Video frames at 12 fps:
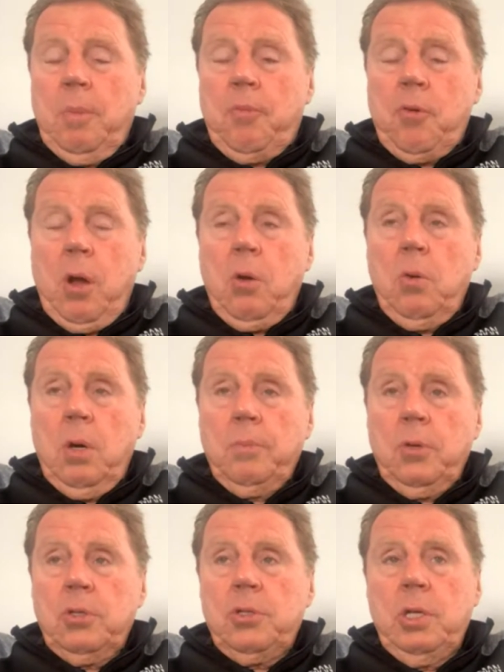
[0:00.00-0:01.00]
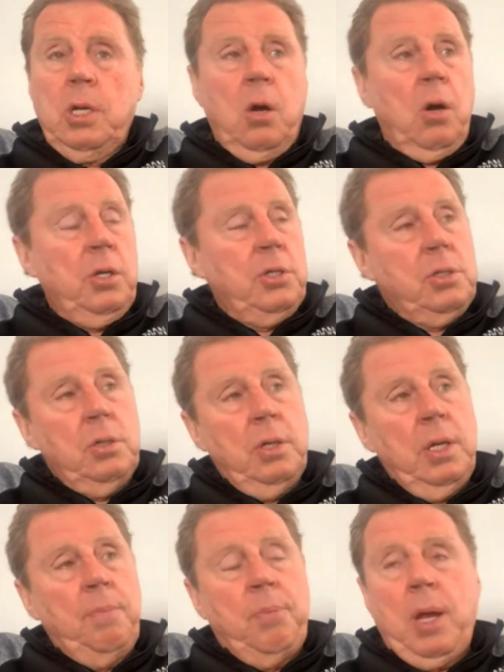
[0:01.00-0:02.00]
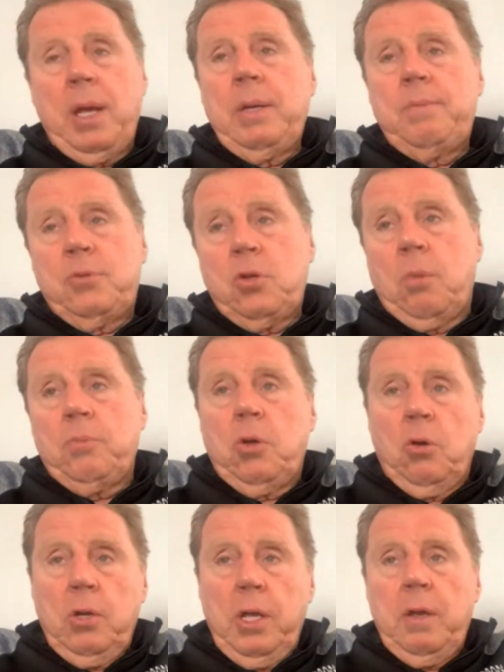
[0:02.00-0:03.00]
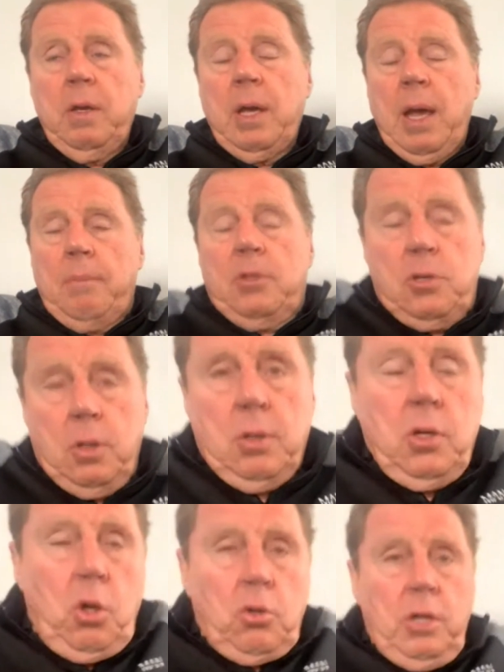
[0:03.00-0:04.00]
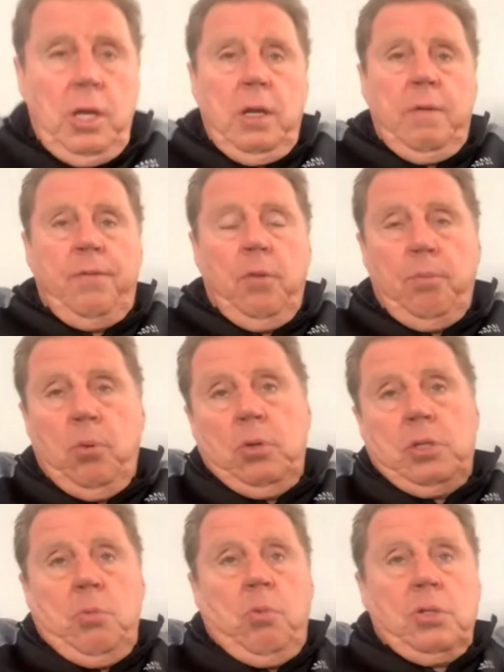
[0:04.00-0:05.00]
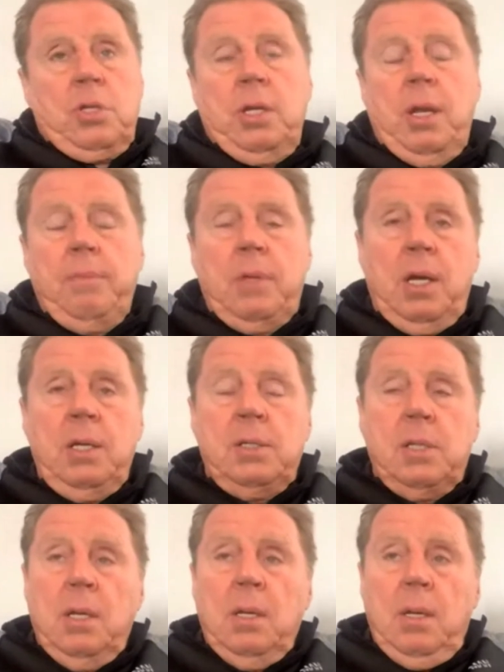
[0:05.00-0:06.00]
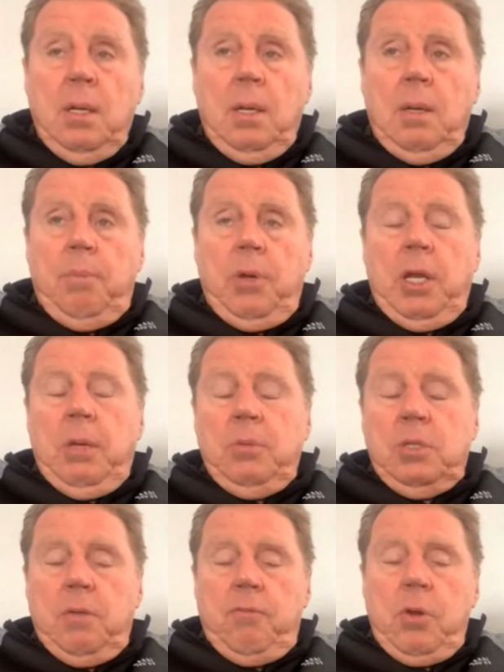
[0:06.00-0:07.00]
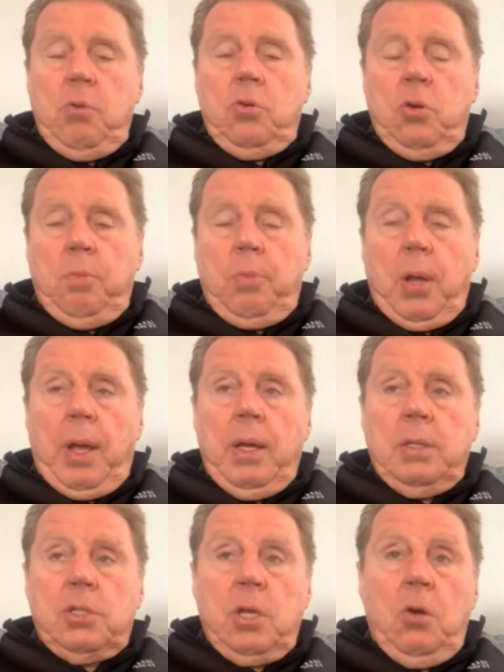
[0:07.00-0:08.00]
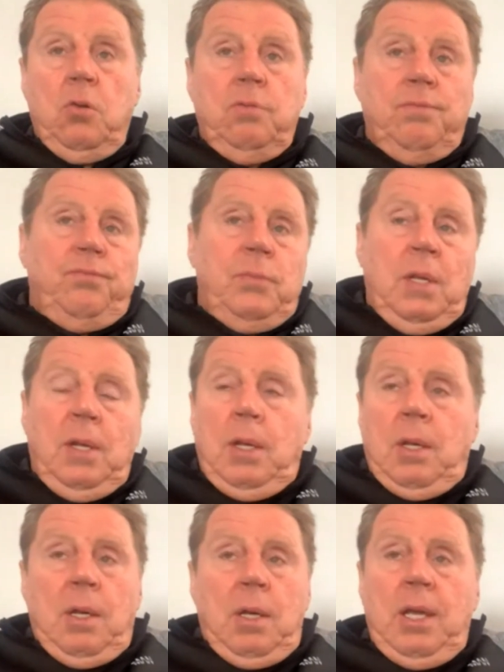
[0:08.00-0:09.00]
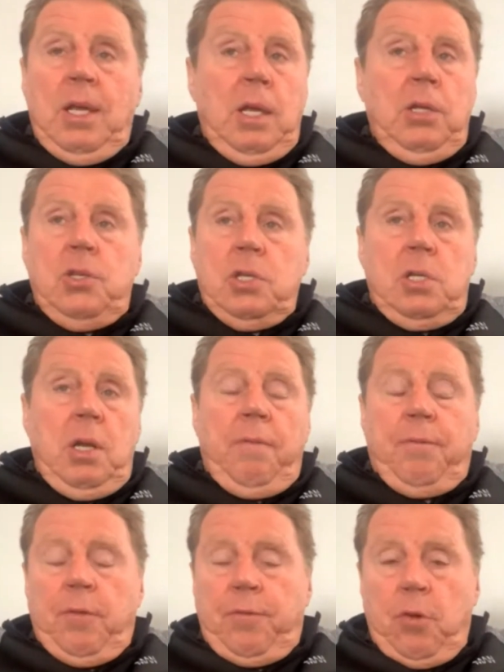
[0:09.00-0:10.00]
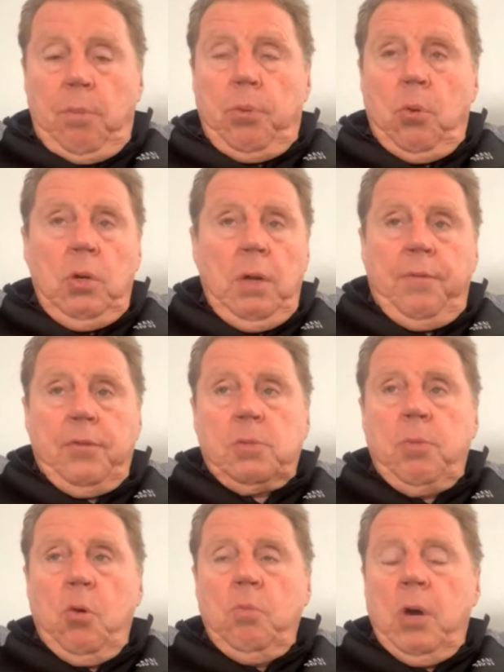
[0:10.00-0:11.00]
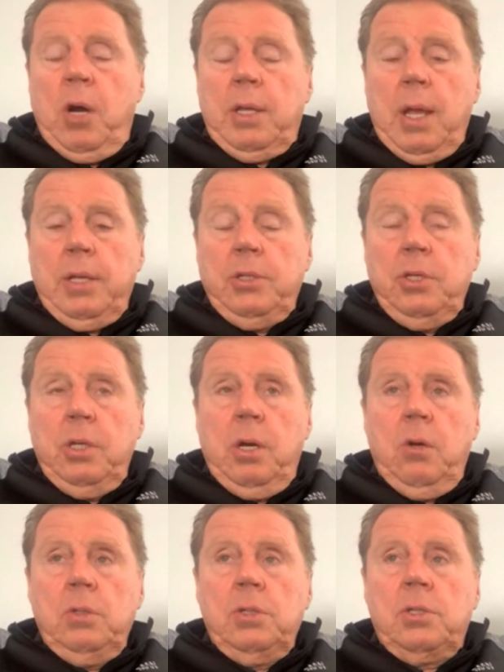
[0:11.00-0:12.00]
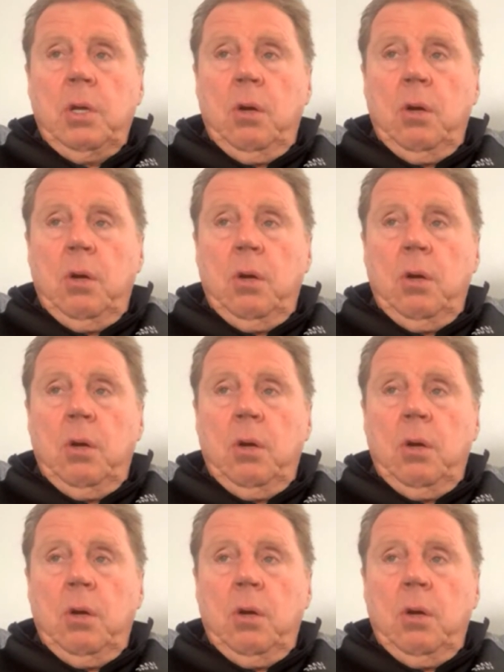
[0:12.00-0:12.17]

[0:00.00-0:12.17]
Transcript: pro. I'm not, he played top amateur non-league football as it was in them days, but he was a real good player. So he just lived for football, lived for sport, my dad, and